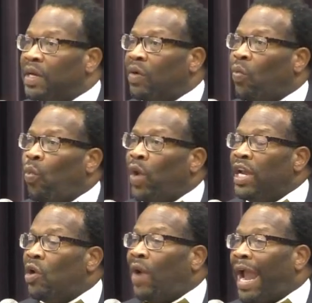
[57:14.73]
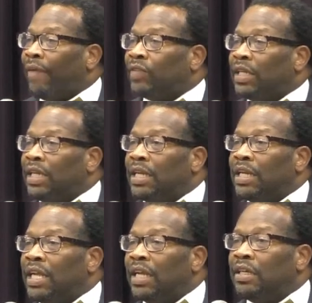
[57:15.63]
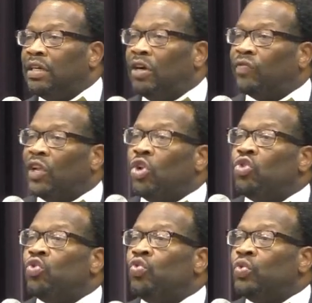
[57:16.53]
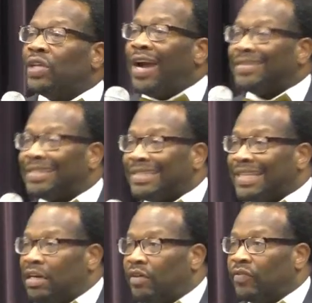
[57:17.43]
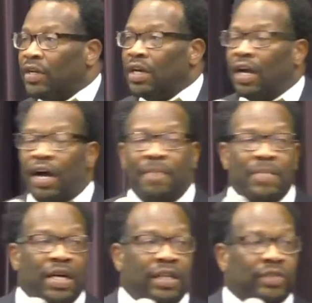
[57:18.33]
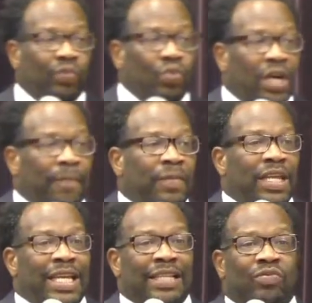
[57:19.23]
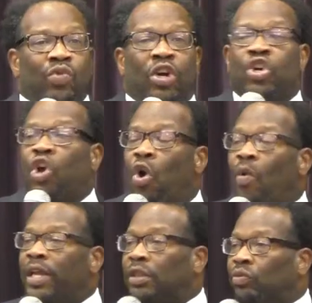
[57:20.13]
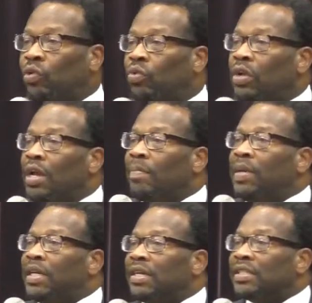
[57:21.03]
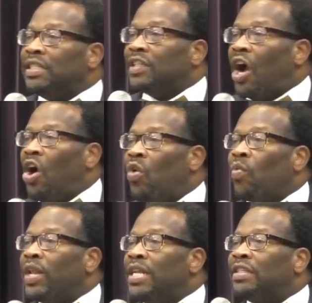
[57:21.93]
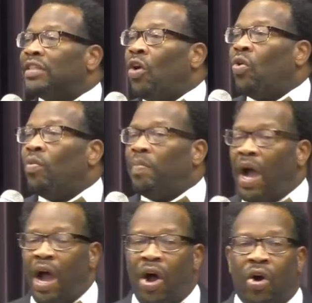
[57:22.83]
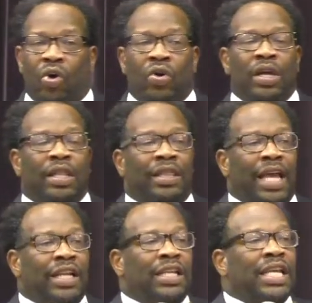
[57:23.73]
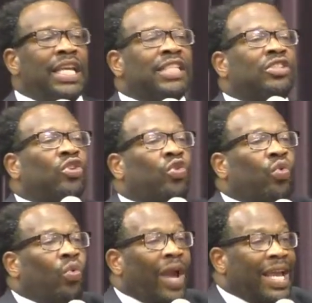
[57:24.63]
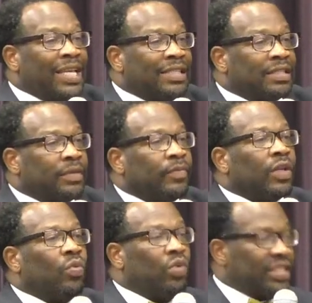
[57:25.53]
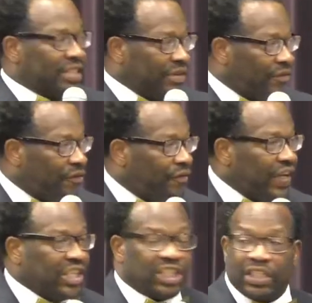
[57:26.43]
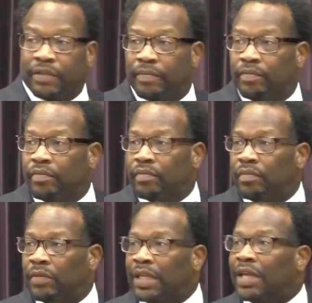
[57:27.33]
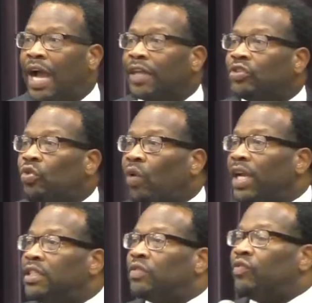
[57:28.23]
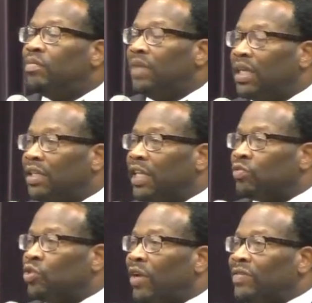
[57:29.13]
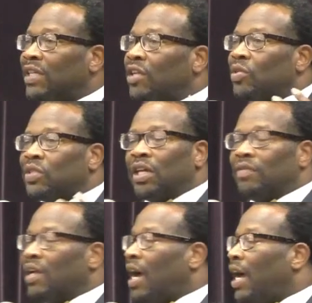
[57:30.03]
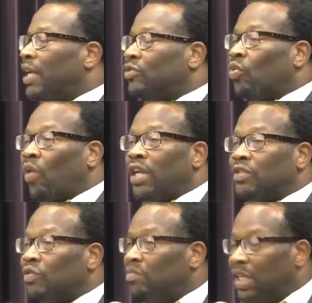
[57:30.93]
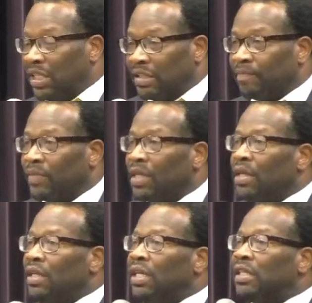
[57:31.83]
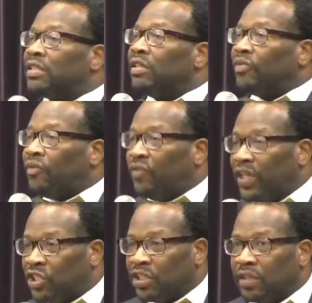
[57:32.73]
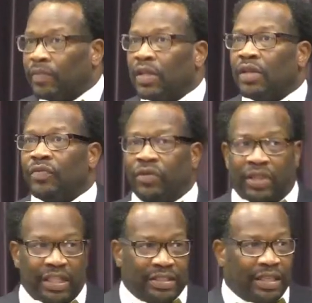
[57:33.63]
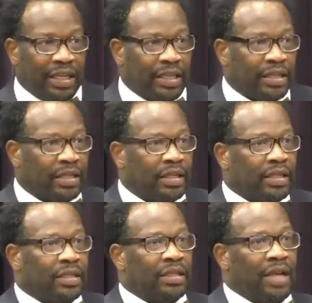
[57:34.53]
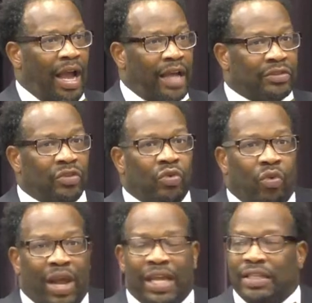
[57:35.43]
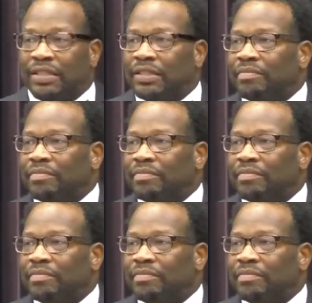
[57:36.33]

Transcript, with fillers: but we don't have to get engulfed and lose ourselves amongst what is we're going through because he's already told Paul that his grace was sufficient. That God's grace for me, that's what you have to say to yourself God's grace for me is sufficient for this thing. God's grace